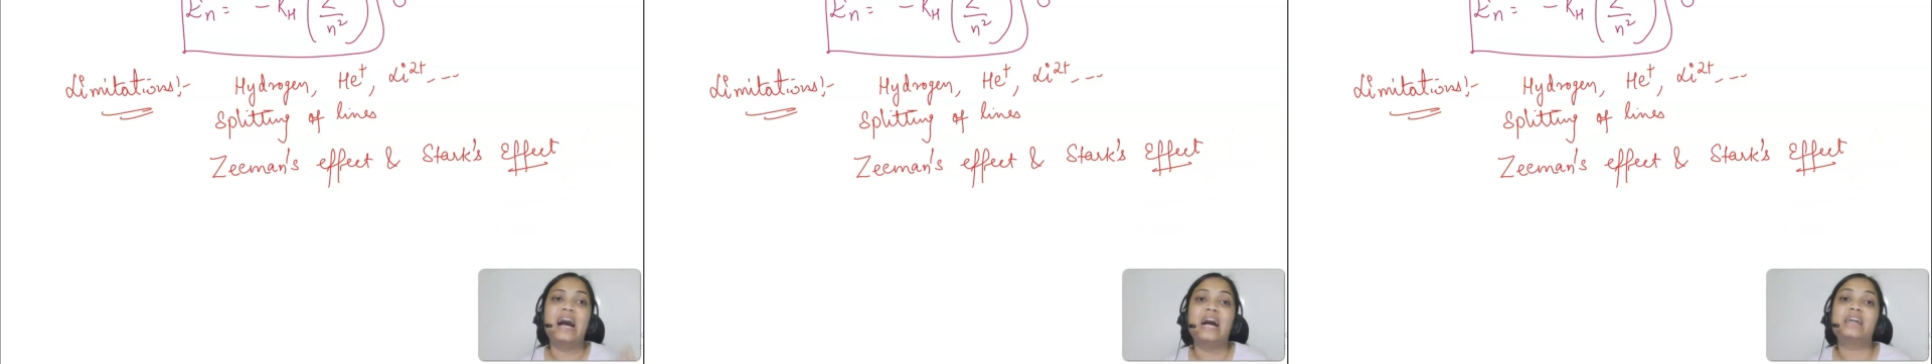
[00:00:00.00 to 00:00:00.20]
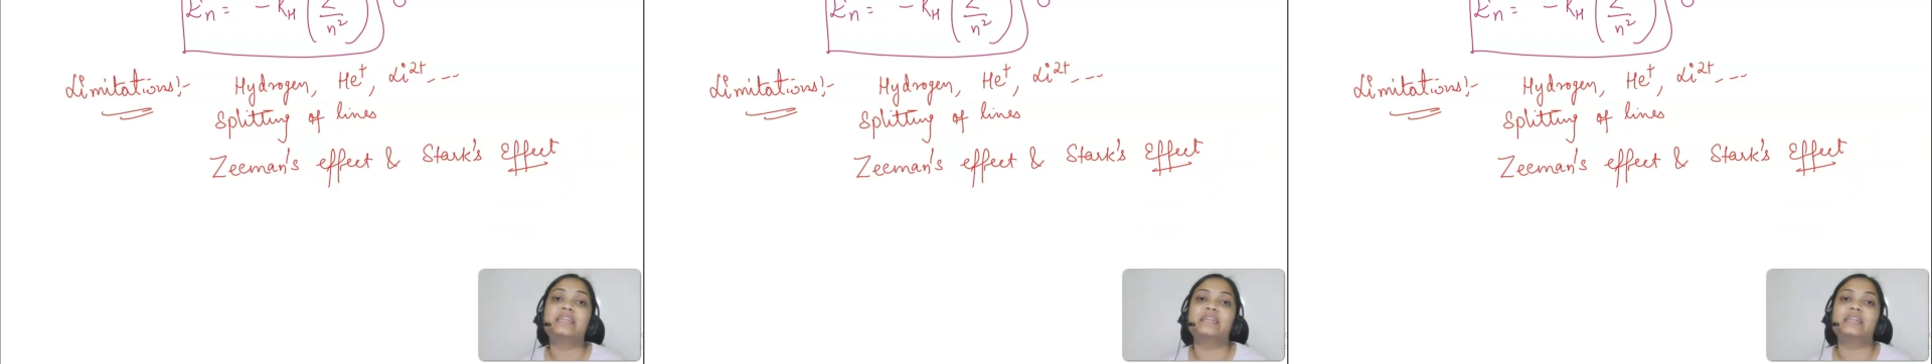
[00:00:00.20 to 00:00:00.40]

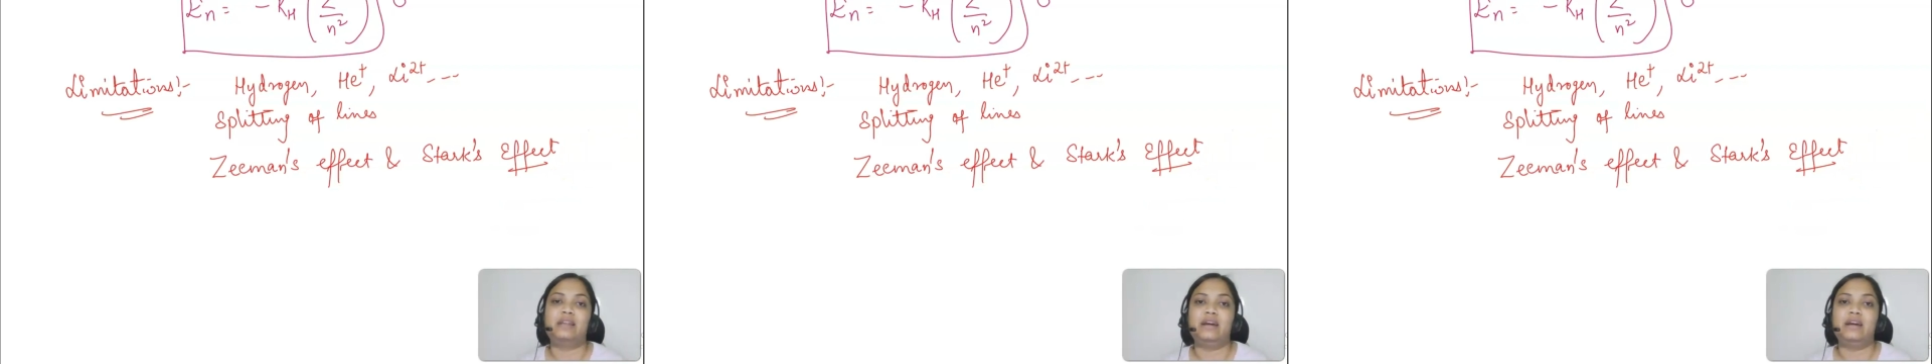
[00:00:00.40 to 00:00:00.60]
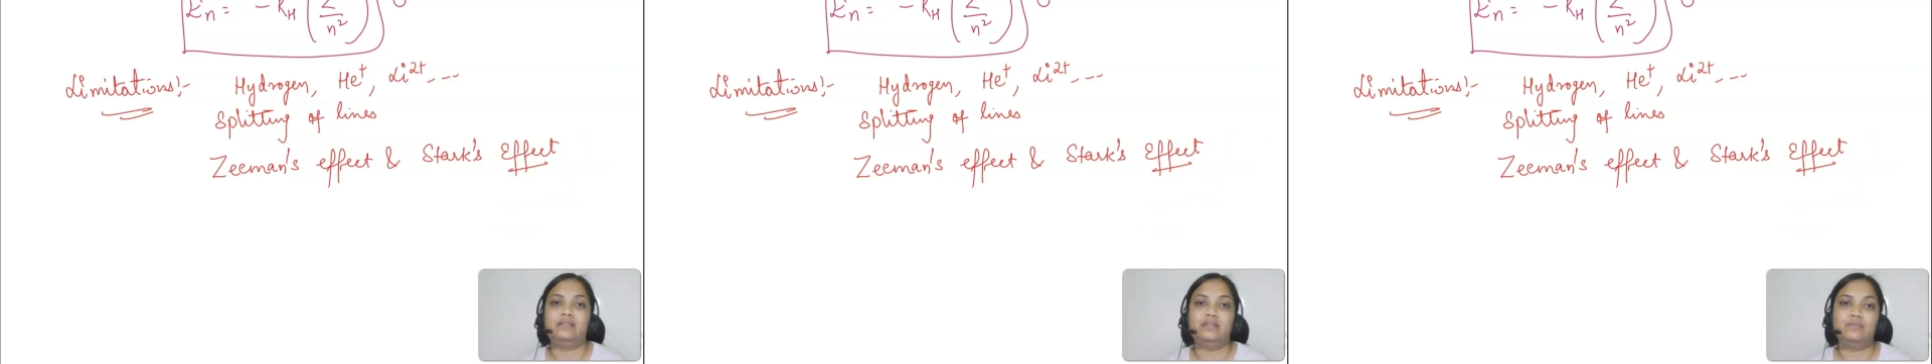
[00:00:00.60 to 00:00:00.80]
higher
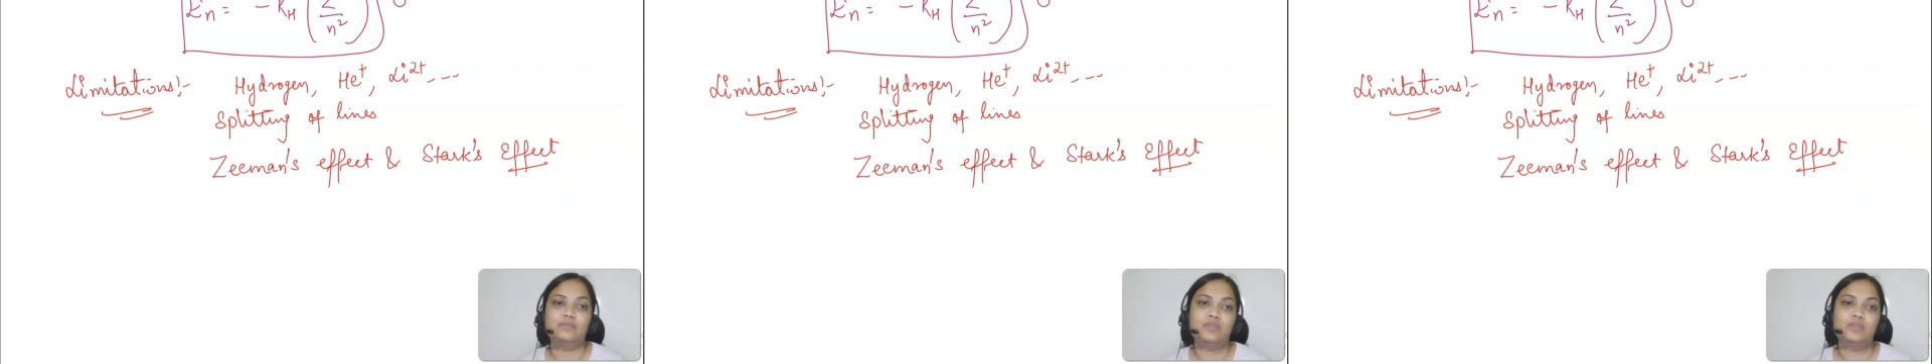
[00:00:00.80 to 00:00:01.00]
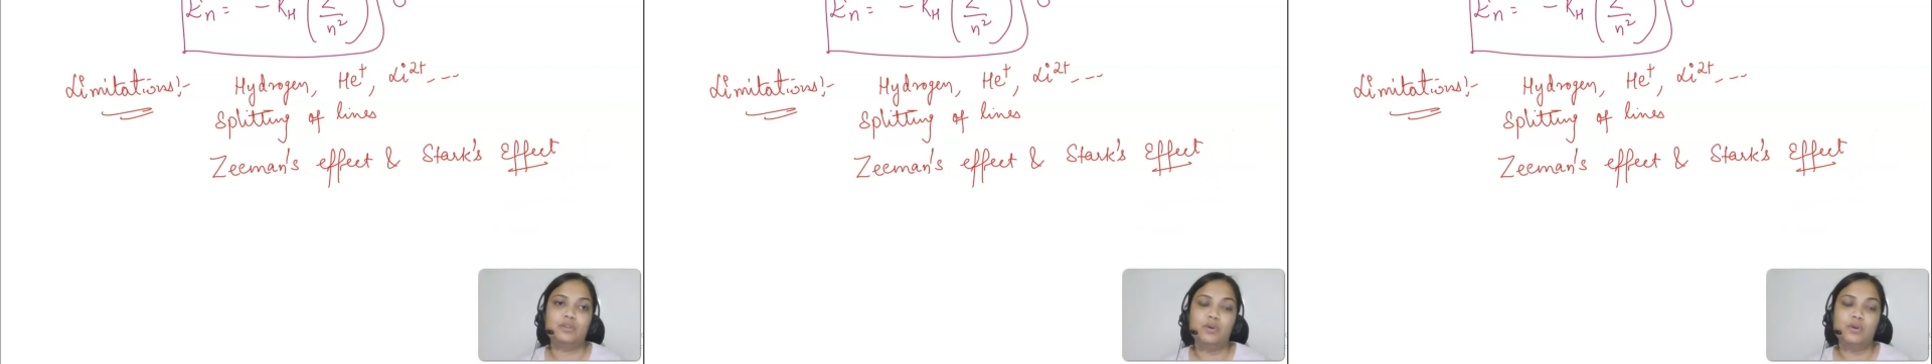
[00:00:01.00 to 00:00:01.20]

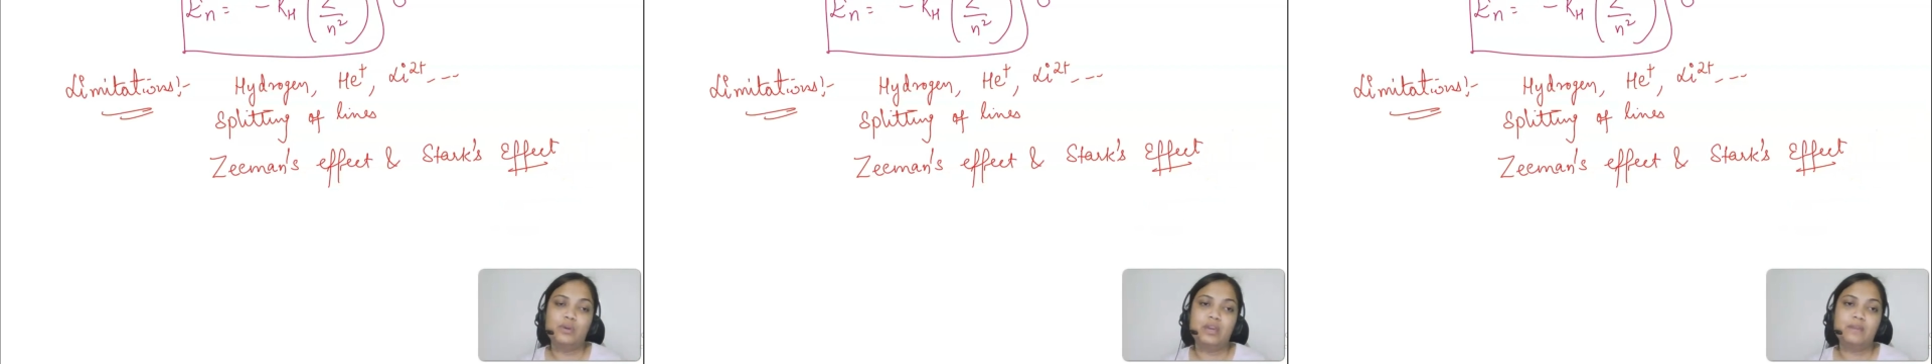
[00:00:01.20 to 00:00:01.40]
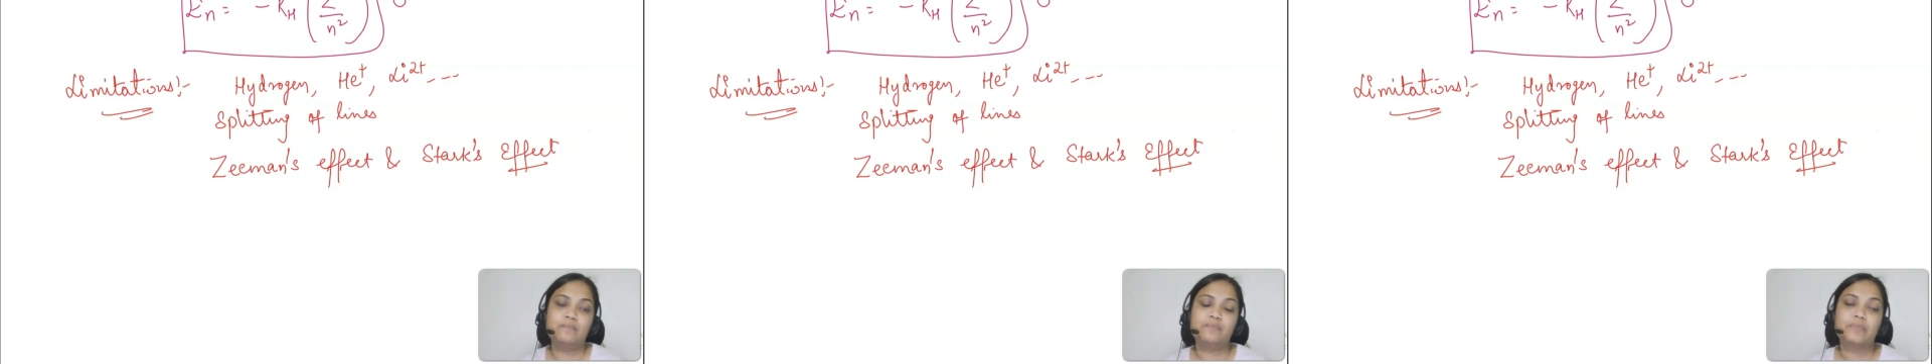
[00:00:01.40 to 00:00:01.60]
atoms.
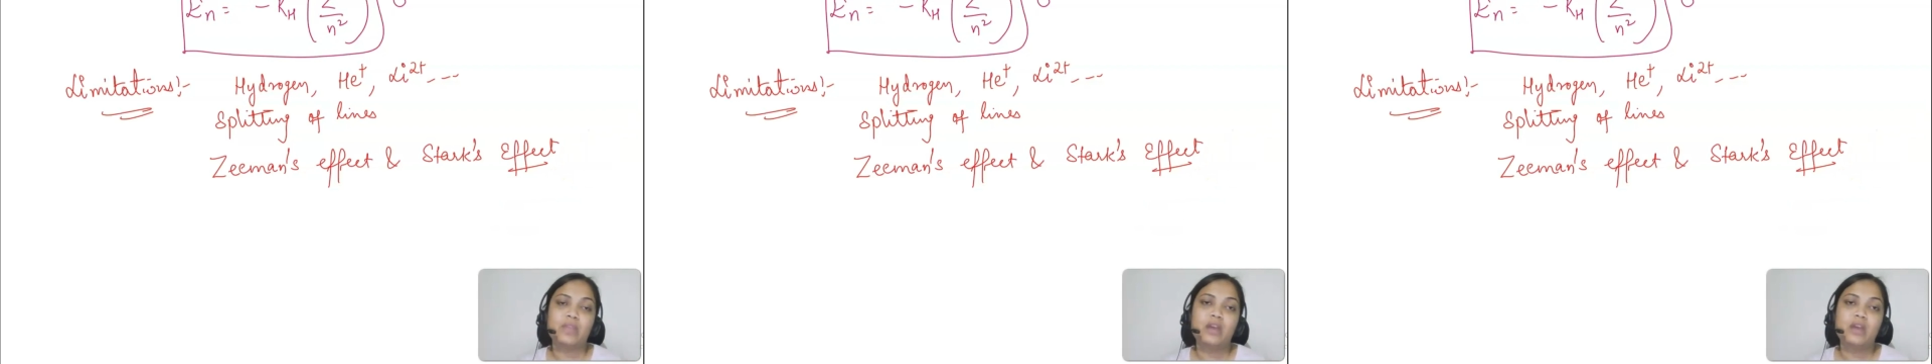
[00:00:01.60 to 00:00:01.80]
Okay,